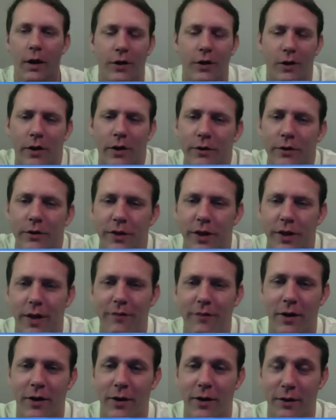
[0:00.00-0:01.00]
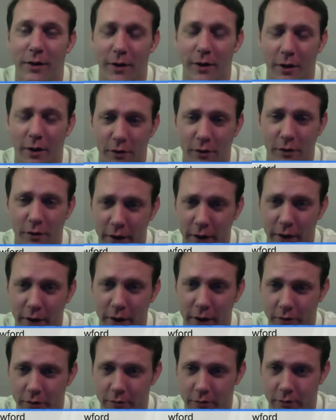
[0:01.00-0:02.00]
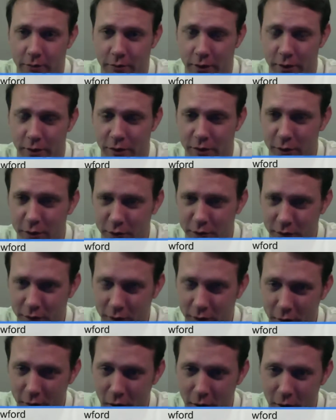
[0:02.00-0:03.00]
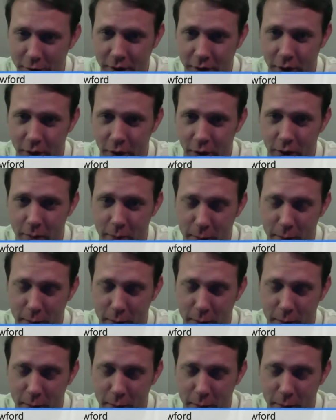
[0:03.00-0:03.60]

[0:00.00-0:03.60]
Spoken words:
I don't think I've got anything else. If I can quit like sneezing and coughing here, I might